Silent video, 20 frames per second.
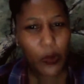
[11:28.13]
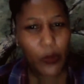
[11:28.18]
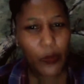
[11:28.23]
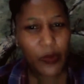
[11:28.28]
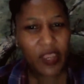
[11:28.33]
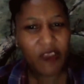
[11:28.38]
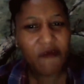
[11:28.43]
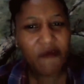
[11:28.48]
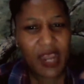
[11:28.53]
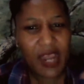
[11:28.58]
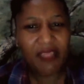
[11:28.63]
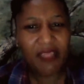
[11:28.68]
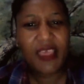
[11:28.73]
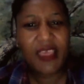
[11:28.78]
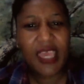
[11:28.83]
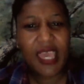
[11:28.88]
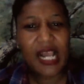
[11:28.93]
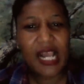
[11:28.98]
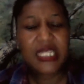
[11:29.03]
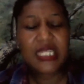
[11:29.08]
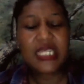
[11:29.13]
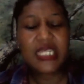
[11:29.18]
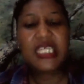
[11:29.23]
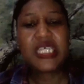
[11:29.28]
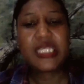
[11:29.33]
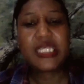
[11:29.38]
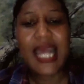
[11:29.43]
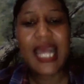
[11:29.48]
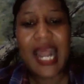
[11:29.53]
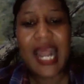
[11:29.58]
If nothing else, it
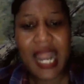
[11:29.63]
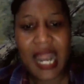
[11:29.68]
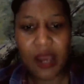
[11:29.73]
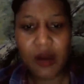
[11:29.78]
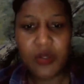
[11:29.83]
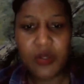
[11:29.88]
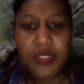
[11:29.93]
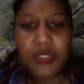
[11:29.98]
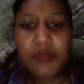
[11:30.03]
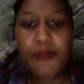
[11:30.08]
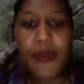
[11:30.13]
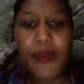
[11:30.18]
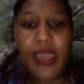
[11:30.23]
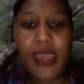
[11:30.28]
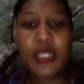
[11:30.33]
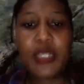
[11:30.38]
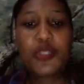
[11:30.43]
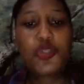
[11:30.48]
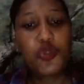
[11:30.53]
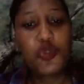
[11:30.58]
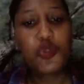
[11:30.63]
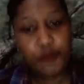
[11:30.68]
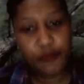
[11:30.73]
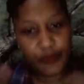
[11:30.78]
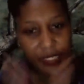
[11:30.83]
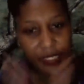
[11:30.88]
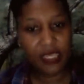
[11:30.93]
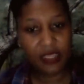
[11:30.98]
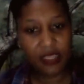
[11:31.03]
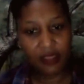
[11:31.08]
just allows space to
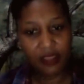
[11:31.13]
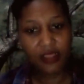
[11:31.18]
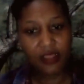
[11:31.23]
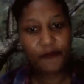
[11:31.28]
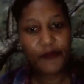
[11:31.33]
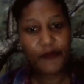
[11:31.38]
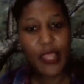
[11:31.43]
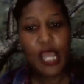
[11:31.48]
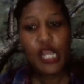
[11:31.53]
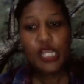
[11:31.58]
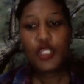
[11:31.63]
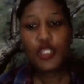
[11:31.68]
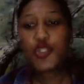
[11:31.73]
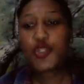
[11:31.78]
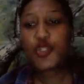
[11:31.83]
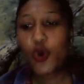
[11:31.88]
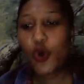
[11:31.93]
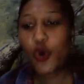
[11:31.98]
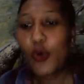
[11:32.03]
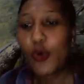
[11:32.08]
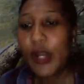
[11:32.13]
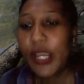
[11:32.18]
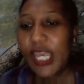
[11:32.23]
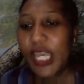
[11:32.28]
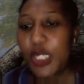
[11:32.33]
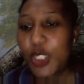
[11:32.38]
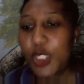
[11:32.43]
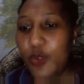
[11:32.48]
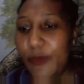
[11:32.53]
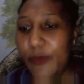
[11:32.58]
breathe. So
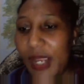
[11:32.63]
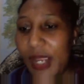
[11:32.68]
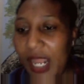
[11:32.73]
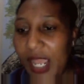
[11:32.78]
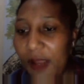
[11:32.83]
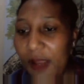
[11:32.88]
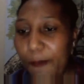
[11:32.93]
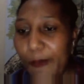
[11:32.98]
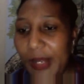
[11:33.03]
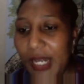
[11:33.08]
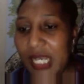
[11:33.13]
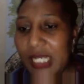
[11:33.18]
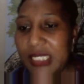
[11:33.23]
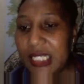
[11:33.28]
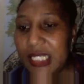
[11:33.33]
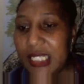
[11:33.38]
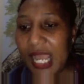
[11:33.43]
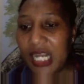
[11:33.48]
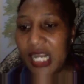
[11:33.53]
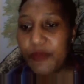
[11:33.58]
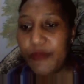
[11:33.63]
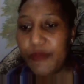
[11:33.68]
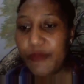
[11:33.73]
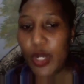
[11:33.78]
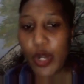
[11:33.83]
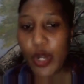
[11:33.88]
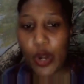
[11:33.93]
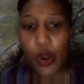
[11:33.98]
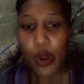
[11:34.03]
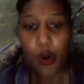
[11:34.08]
Itumeleng, please let me
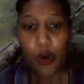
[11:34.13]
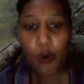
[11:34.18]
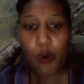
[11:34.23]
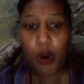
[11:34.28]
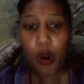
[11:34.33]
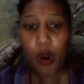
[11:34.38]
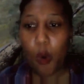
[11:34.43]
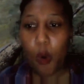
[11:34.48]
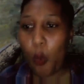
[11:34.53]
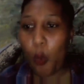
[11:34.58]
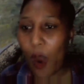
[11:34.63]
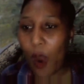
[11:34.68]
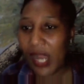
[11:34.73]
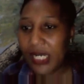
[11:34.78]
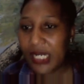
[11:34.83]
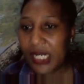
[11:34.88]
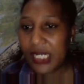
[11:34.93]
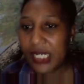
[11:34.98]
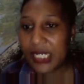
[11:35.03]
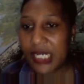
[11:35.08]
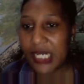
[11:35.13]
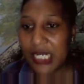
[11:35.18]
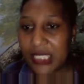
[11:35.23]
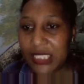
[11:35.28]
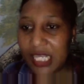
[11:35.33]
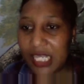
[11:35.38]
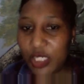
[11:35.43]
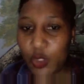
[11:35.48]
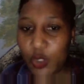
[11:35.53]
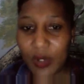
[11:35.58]
know what it is
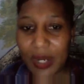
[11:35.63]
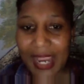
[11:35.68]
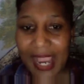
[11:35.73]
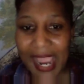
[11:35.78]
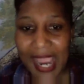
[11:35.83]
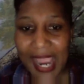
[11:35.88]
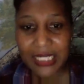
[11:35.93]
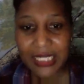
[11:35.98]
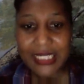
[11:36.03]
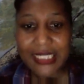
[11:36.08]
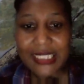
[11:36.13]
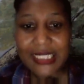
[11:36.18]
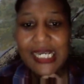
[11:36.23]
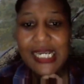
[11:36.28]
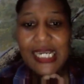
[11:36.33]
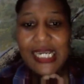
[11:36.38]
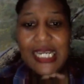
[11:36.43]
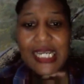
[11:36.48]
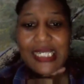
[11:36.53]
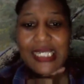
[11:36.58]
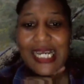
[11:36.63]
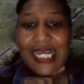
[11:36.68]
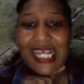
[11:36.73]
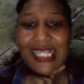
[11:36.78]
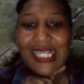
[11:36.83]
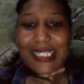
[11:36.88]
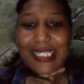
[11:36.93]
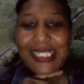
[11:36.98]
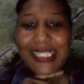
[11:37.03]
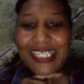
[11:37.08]
that you can't delete.
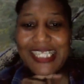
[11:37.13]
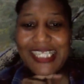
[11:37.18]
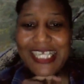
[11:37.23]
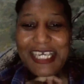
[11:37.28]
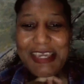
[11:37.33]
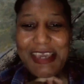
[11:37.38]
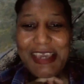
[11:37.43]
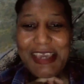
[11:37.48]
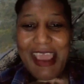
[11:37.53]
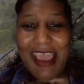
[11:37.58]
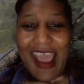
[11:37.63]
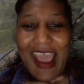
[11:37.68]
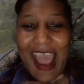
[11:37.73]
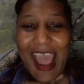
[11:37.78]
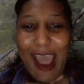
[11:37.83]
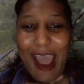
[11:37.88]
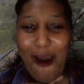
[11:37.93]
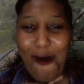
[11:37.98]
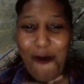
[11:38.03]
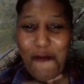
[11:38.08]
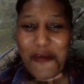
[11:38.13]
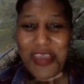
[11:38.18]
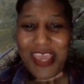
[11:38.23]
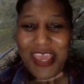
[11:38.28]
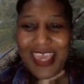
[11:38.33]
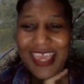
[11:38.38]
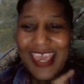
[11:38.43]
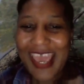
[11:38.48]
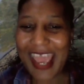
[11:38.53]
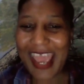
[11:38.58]
Let's see how we
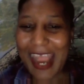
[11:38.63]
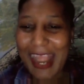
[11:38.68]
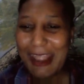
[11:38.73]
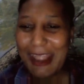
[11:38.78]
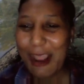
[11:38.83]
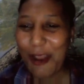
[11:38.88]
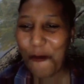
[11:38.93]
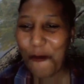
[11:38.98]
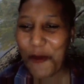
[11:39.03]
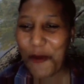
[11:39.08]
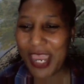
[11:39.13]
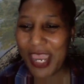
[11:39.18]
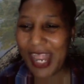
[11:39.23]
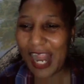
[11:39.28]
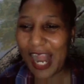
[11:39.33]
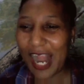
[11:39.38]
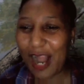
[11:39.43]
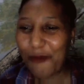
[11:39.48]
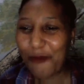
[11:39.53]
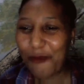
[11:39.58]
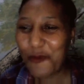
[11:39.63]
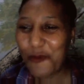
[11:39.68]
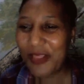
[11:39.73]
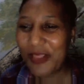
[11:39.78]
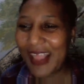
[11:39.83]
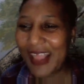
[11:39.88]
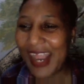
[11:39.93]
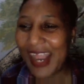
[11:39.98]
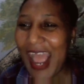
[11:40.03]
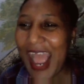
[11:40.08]
can help you with
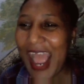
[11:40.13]
that.